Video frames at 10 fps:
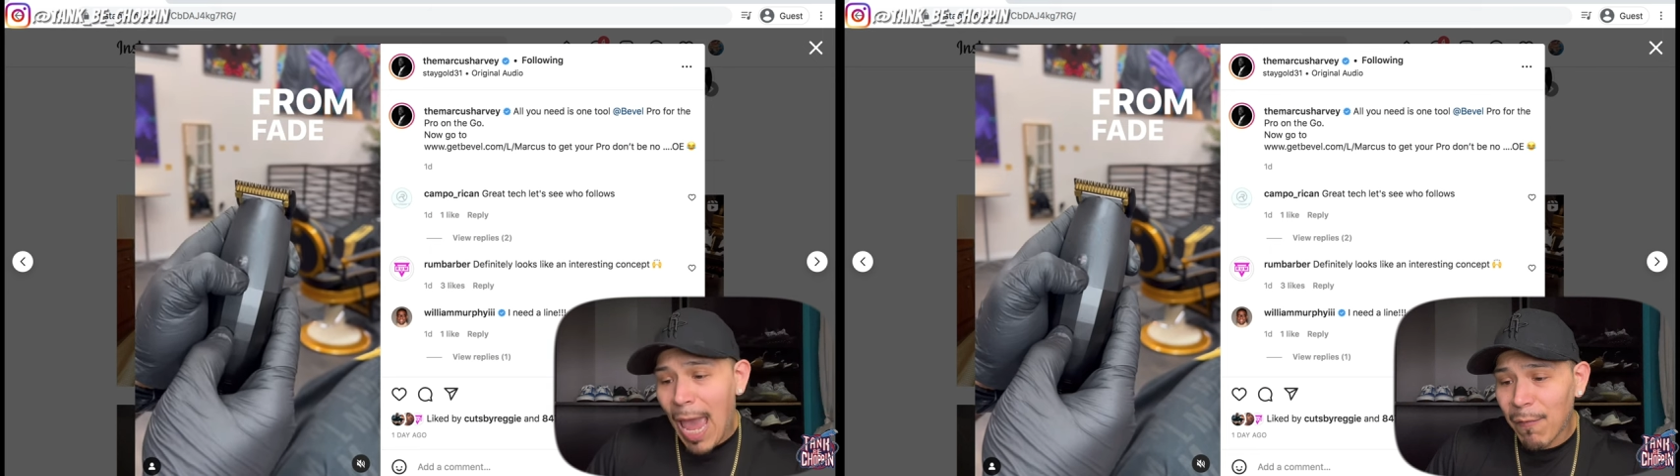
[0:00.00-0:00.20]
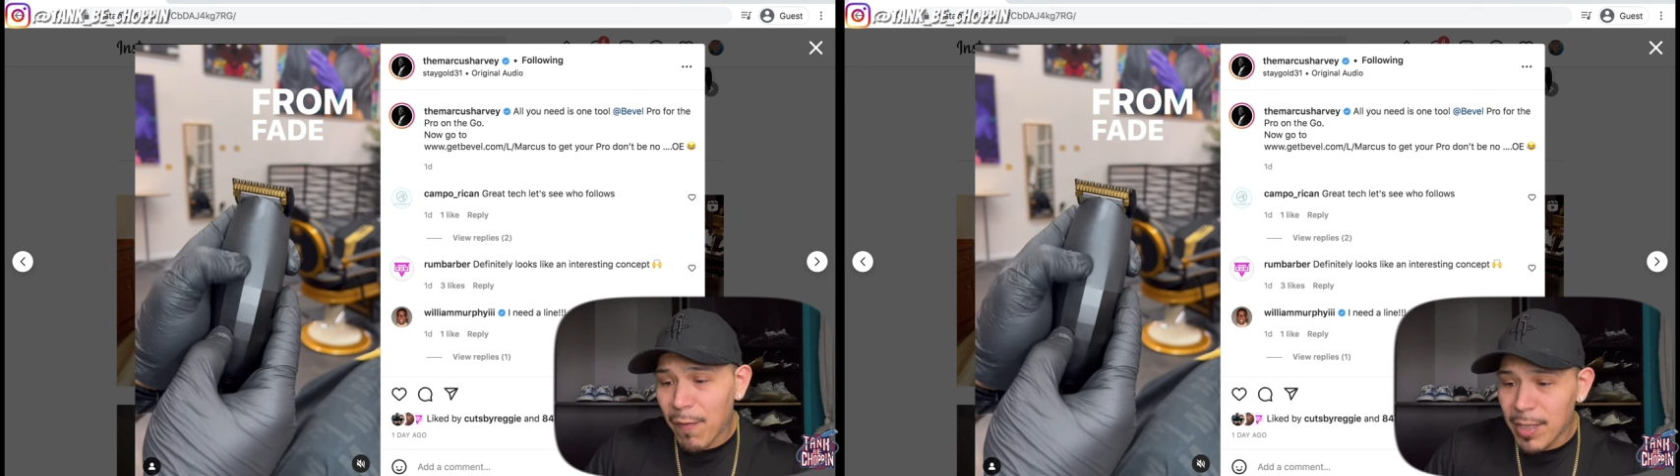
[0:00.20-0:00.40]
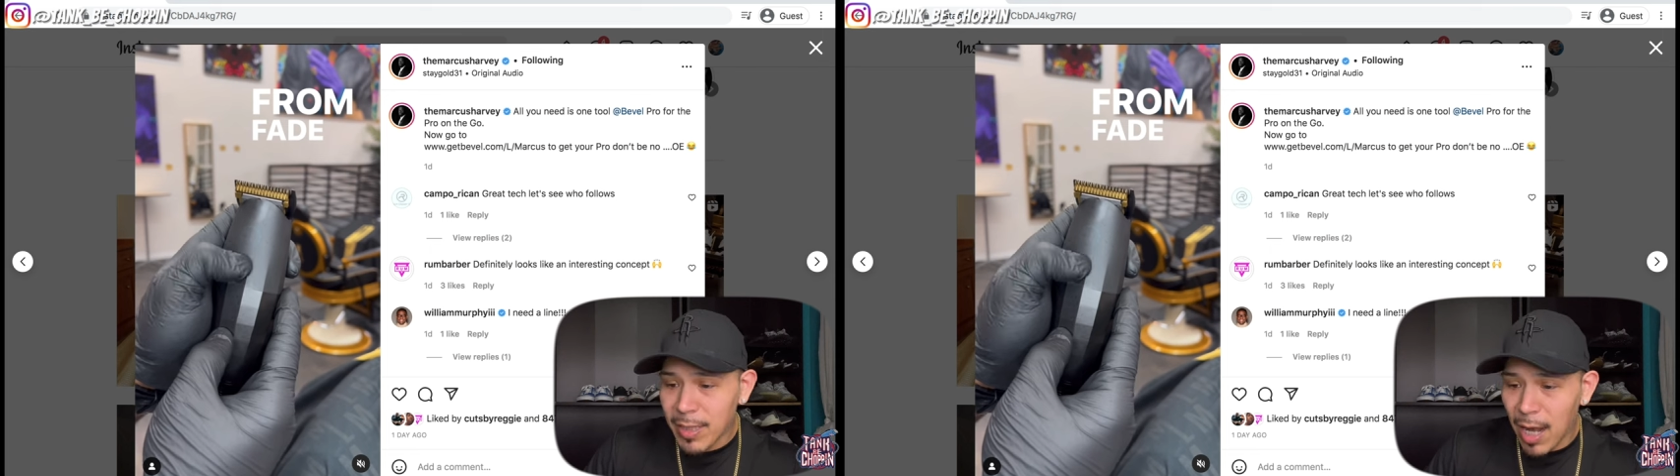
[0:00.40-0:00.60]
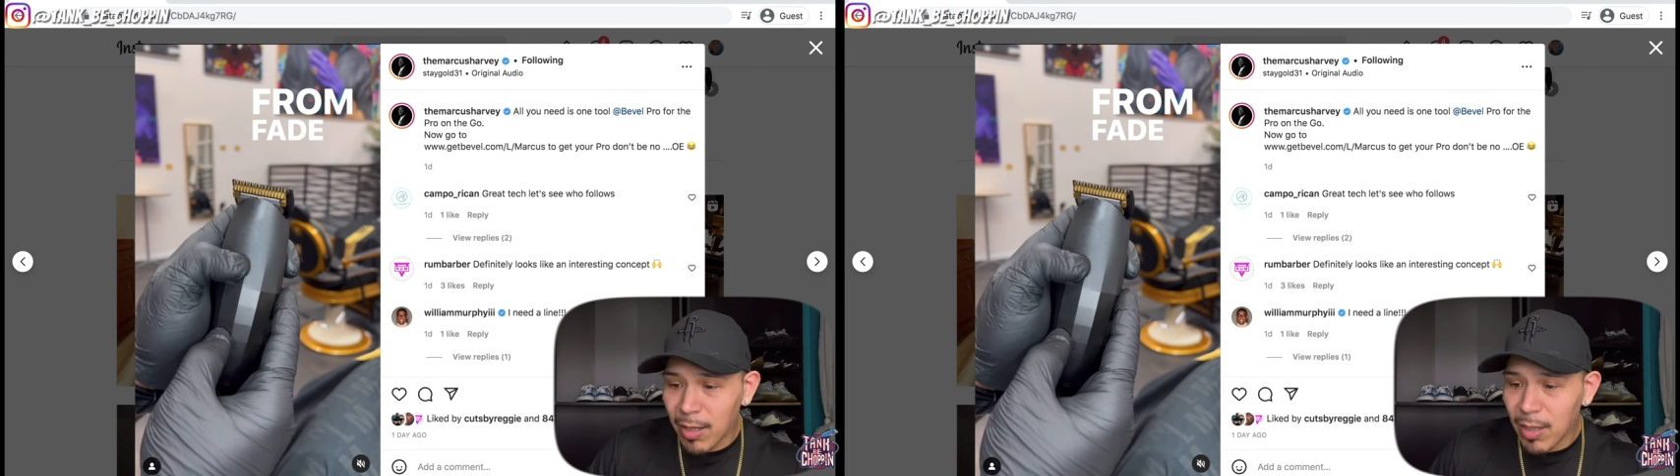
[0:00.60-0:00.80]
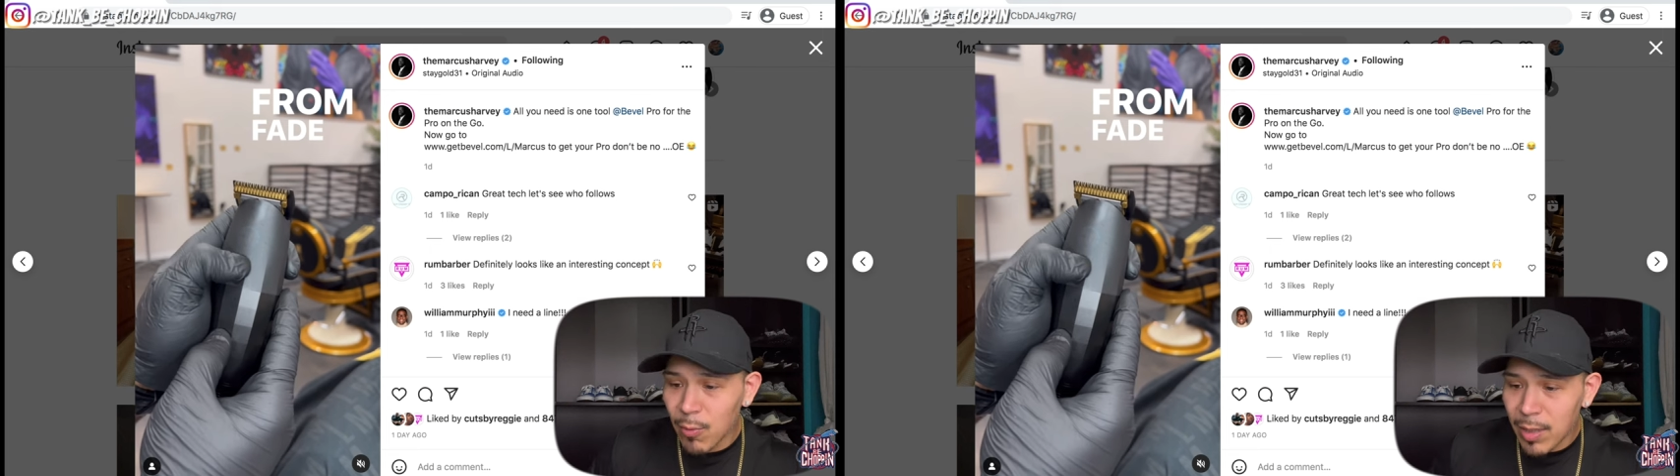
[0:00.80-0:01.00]
and finish the
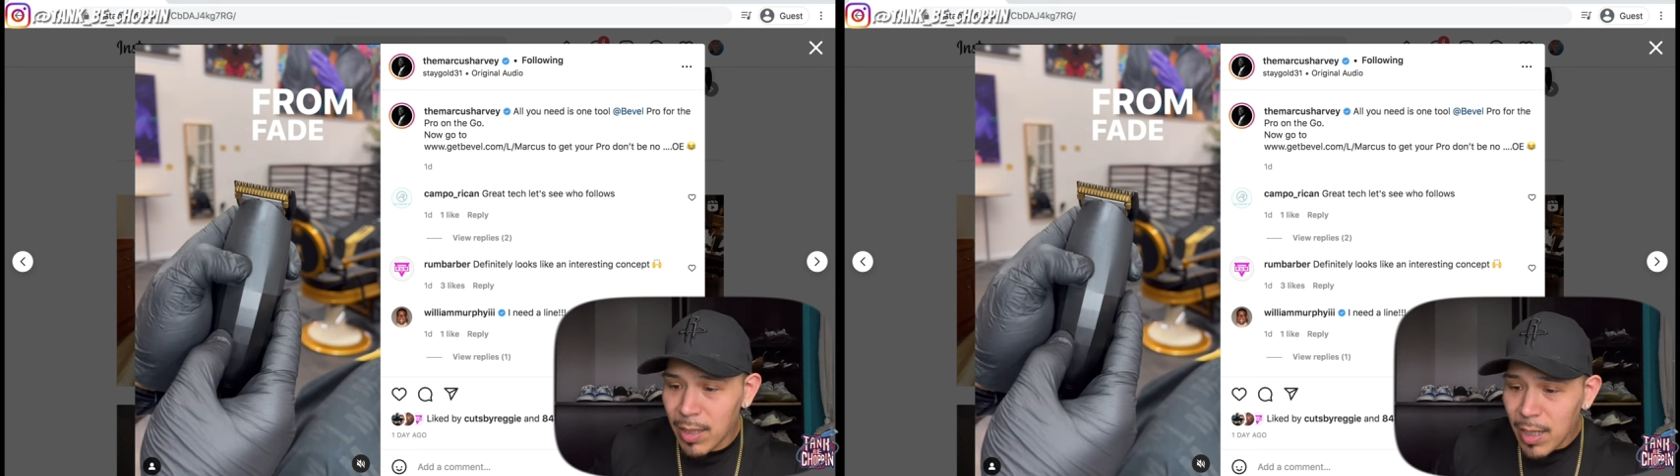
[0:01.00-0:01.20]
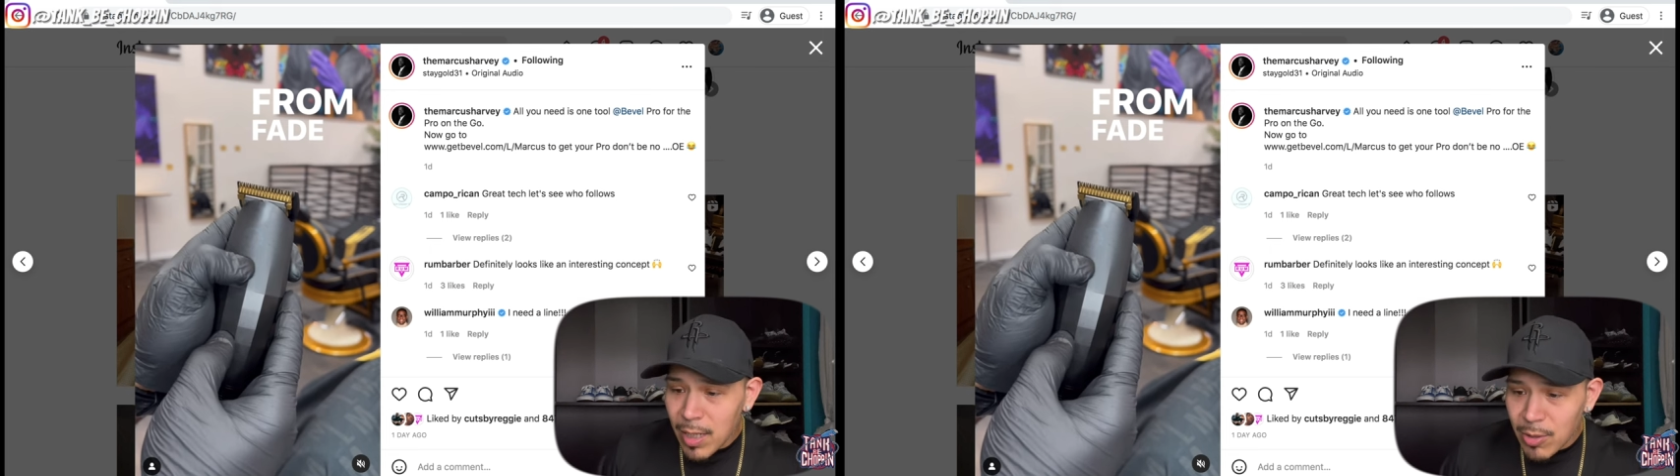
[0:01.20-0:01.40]
haircut with it.